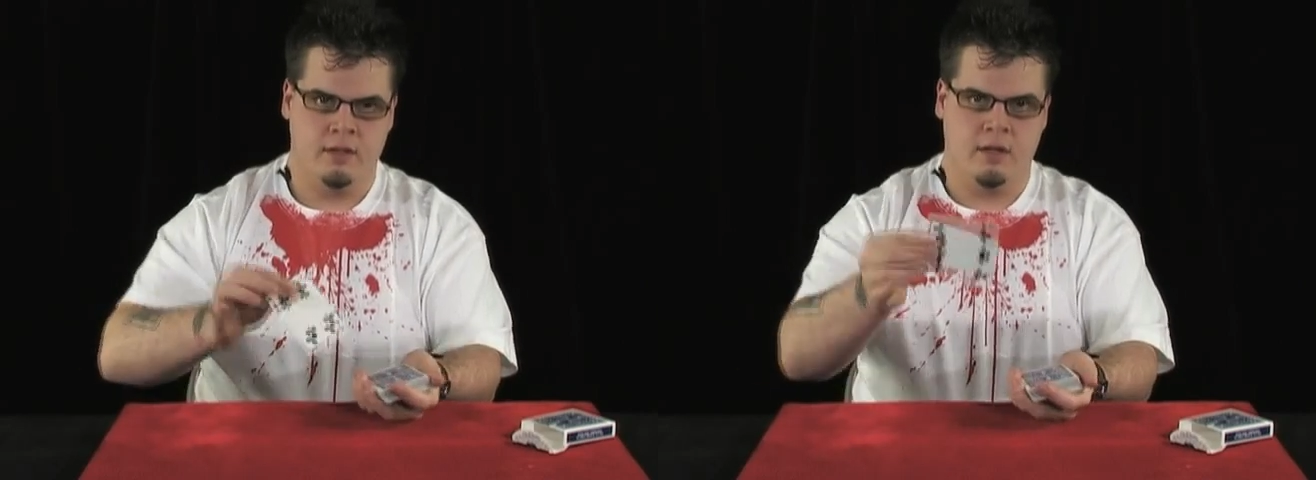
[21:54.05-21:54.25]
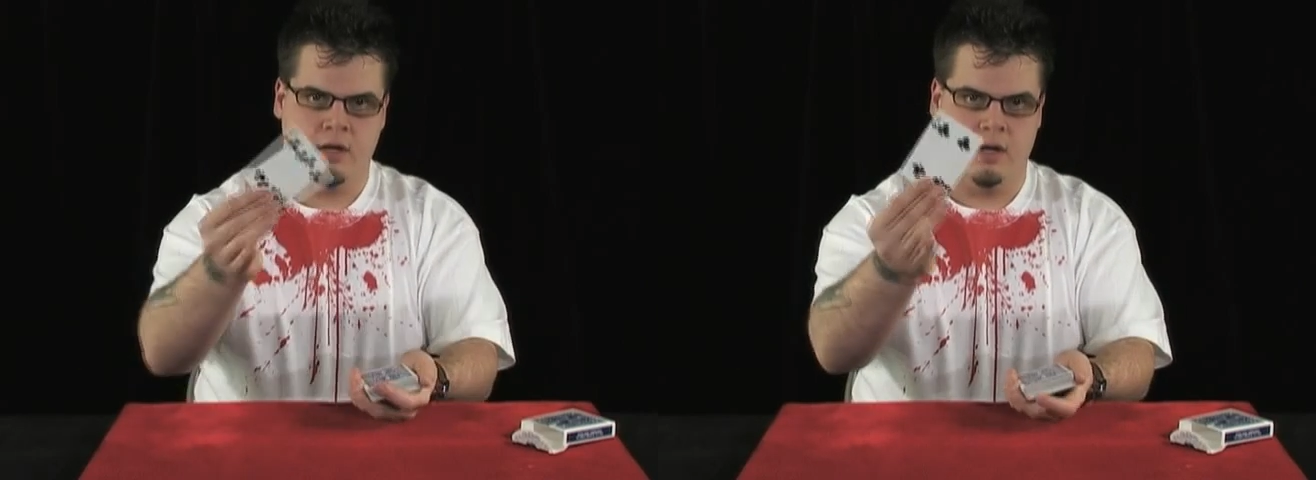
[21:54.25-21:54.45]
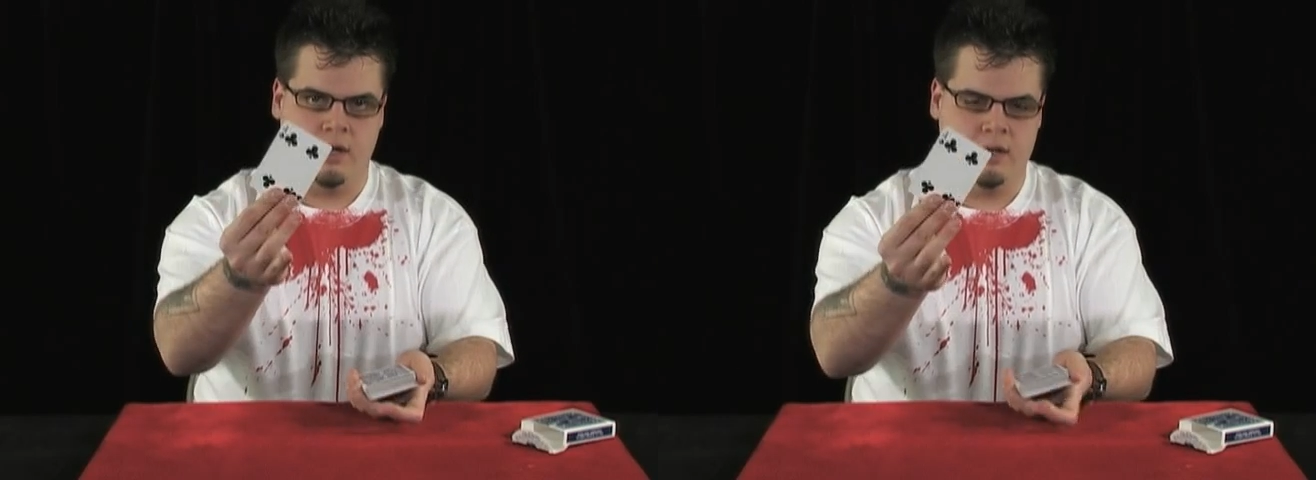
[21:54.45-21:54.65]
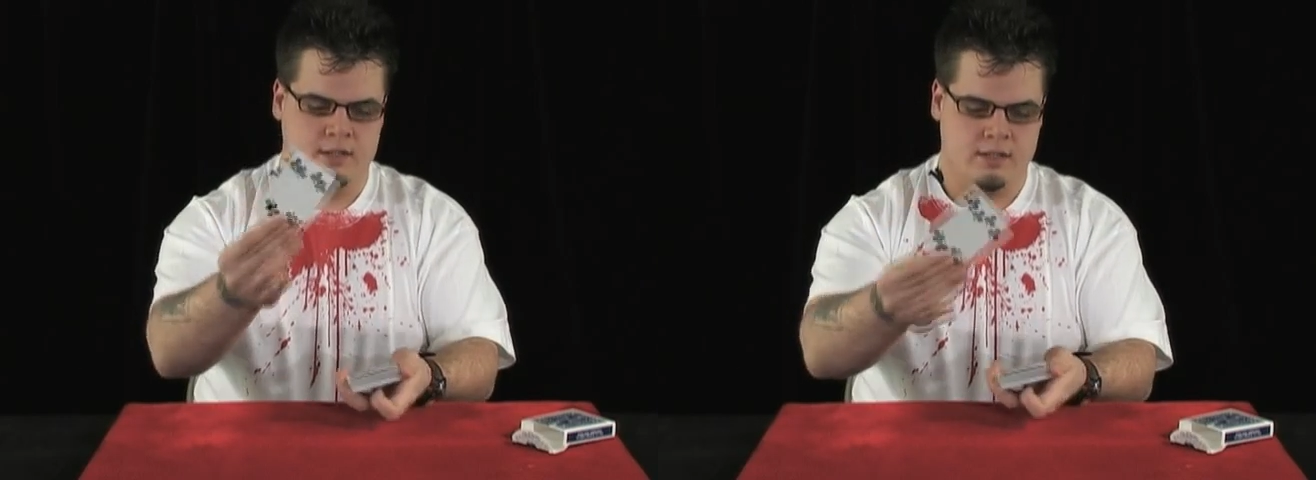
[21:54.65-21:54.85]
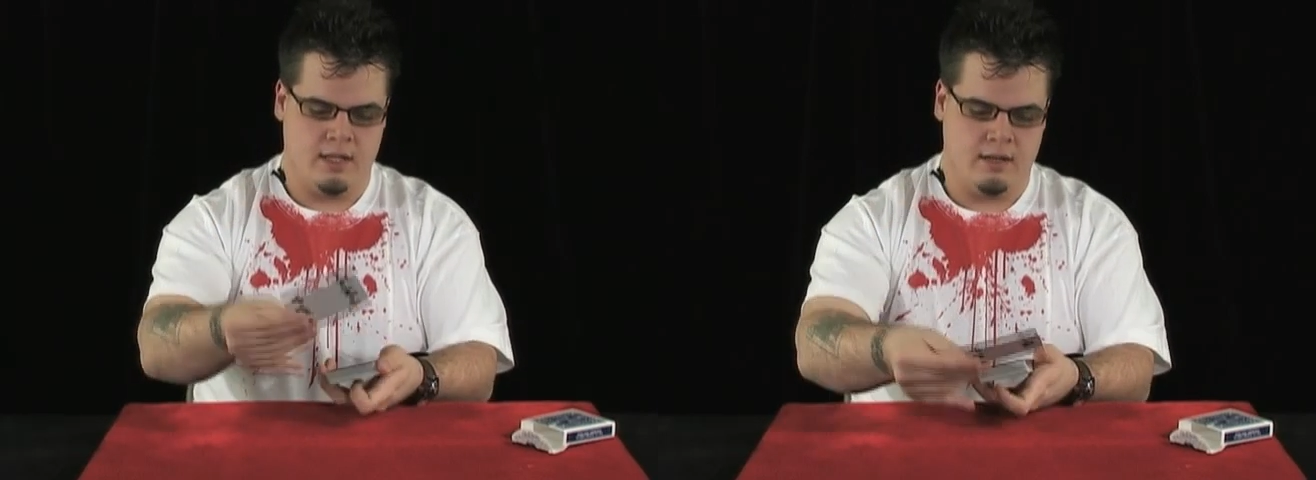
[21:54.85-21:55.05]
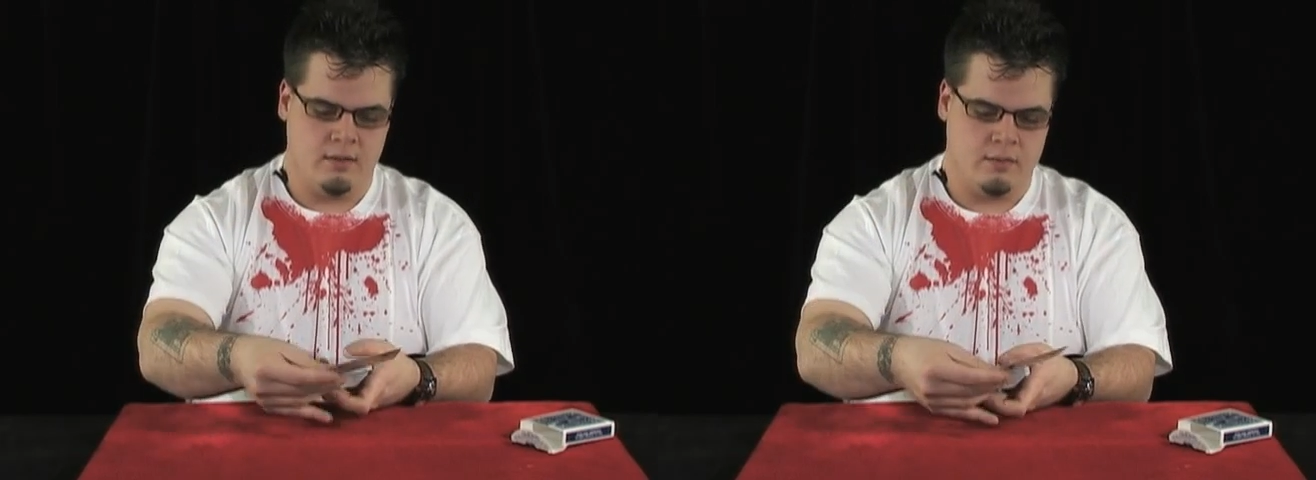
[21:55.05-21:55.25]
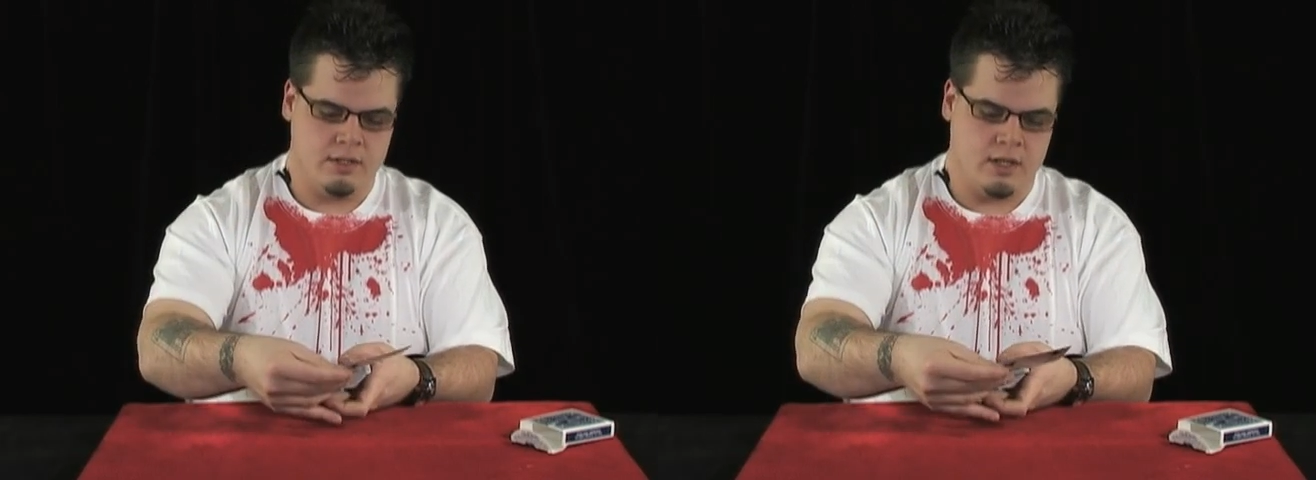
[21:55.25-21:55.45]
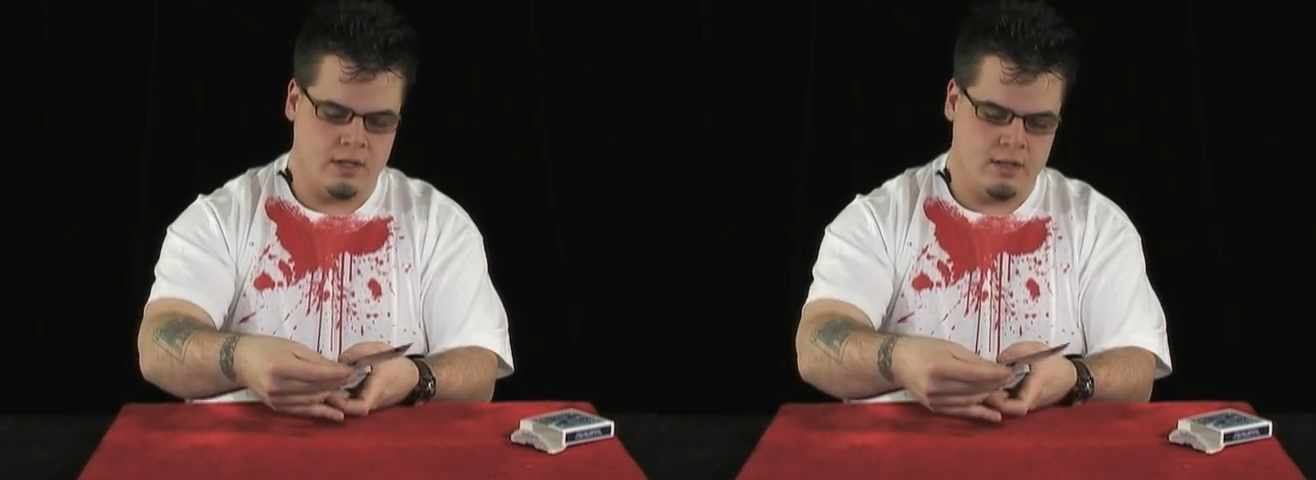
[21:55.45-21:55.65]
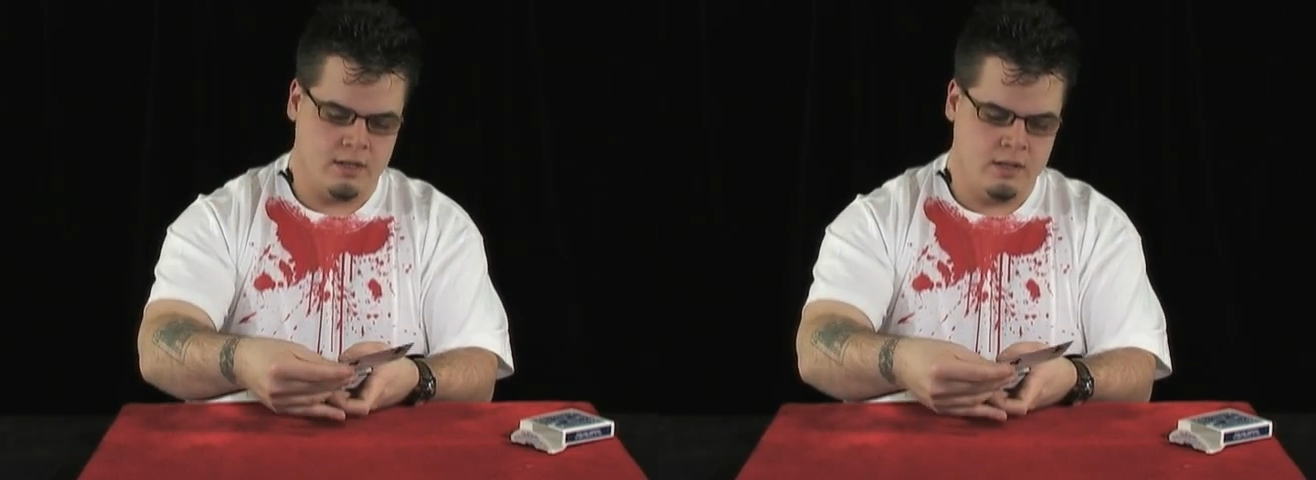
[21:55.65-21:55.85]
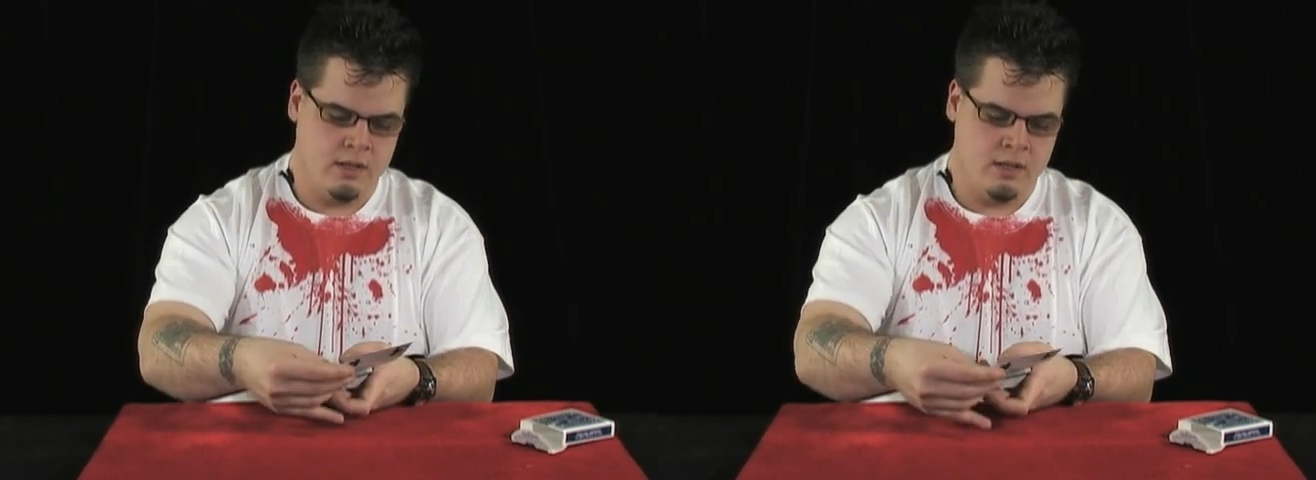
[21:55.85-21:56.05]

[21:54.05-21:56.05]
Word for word: The card is then returned